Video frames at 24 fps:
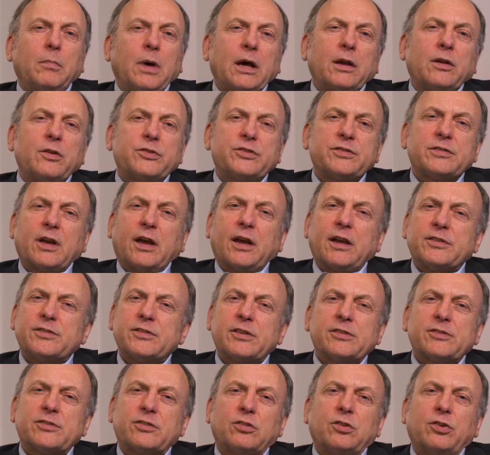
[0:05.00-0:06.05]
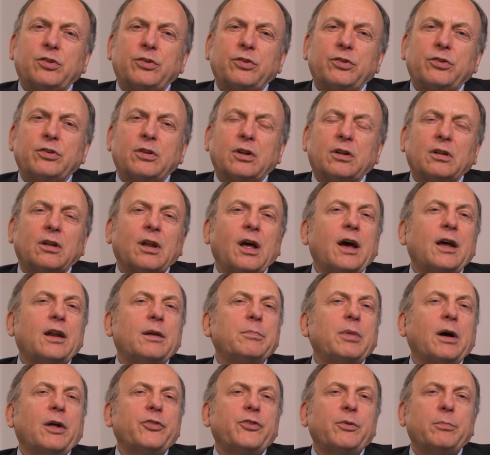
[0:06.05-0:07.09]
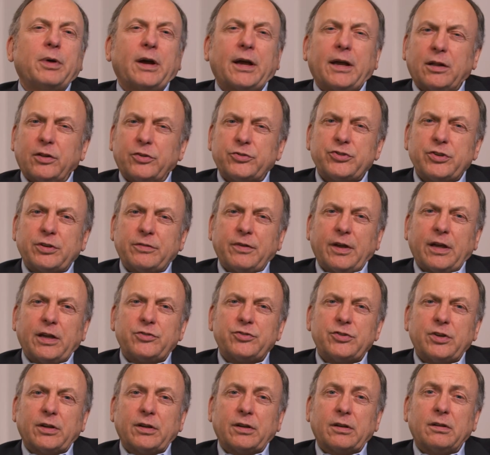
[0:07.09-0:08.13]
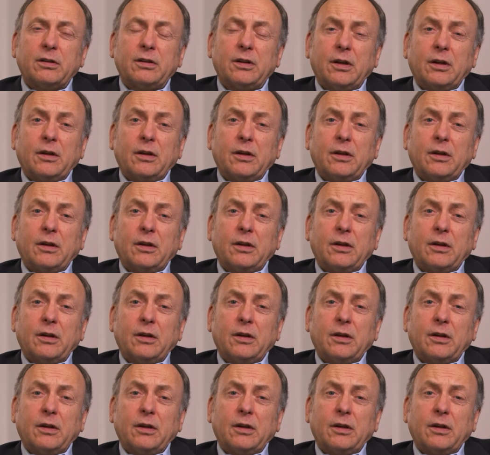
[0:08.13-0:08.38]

Modern science has learned a lot about the biology of aging,